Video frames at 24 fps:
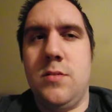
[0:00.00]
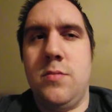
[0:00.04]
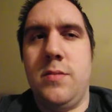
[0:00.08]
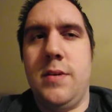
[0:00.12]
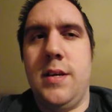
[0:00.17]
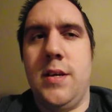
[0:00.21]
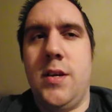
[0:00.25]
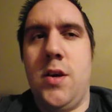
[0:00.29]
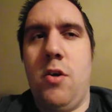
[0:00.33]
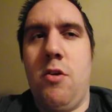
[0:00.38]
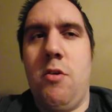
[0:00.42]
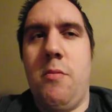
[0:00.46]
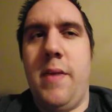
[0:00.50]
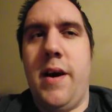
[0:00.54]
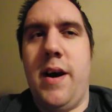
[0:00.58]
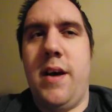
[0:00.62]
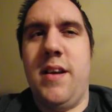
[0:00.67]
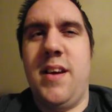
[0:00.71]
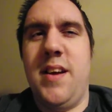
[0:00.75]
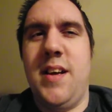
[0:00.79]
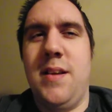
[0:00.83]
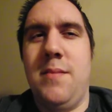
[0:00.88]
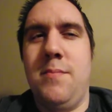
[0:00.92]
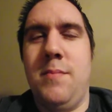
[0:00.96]
We go about
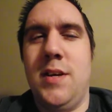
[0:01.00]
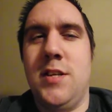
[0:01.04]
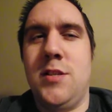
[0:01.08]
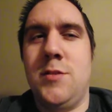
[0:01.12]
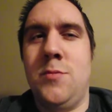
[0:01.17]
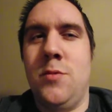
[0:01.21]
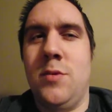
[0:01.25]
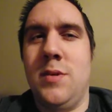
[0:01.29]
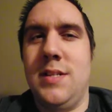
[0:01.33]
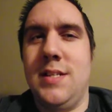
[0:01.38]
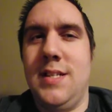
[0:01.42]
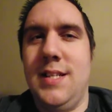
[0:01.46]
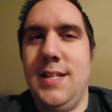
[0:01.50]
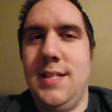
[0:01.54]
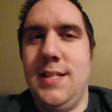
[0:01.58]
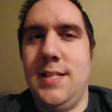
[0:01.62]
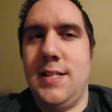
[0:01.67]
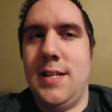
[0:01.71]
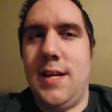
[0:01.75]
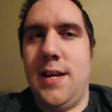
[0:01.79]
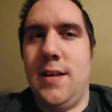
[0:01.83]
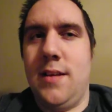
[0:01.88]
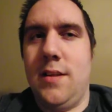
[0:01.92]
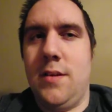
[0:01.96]
it in much more
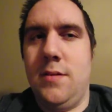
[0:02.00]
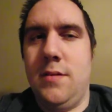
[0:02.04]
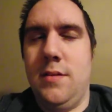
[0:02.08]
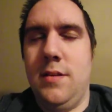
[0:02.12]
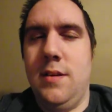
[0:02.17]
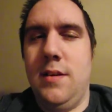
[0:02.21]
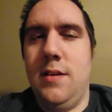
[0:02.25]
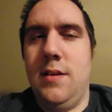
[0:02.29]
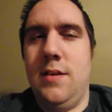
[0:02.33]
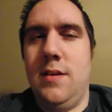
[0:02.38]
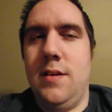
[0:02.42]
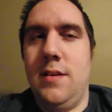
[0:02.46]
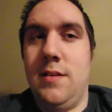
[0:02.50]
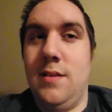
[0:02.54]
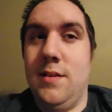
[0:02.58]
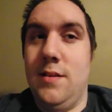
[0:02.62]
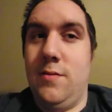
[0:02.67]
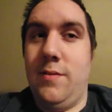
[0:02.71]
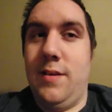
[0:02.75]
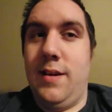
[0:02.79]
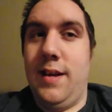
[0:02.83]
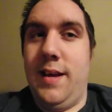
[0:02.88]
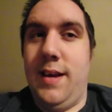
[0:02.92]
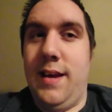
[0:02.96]
detail than
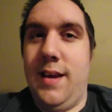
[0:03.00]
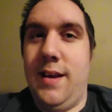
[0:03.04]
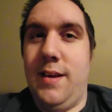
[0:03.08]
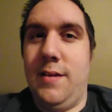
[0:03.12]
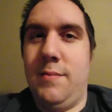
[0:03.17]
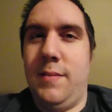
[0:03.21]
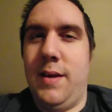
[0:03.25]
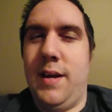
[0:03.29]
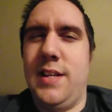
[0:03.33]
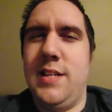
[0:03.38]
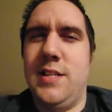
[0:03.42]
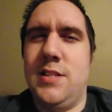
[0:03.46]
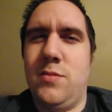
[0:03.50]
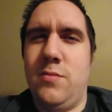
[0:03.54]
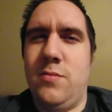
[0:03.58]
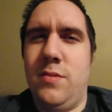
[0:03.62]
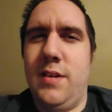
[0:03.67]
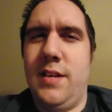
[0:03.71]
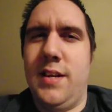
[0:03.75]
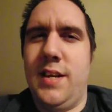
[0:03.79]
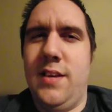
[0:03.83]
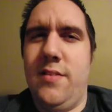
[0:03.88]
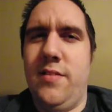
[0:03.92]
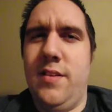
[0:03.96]
what I am. I just want
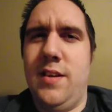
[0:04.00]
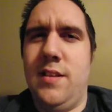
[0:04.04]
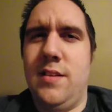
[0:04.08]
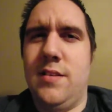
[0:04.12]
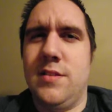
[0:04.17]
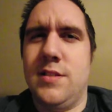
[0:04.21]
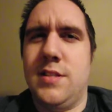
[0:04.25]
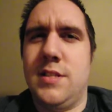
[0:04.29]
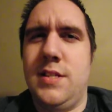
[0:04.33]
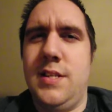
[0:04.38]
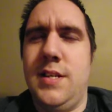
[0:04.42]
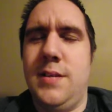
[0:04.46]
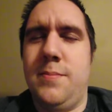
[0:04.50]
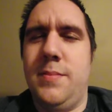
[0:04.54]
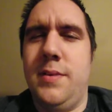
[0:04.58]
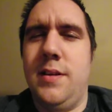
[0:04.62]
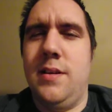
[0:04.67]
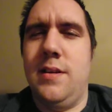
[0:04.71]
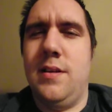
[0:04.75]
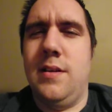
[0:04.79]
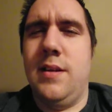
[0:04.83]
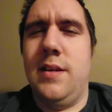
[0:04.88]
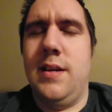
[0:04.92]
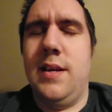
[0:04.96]
to give you a little snippet
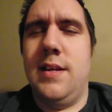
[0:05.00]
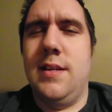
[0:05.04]
and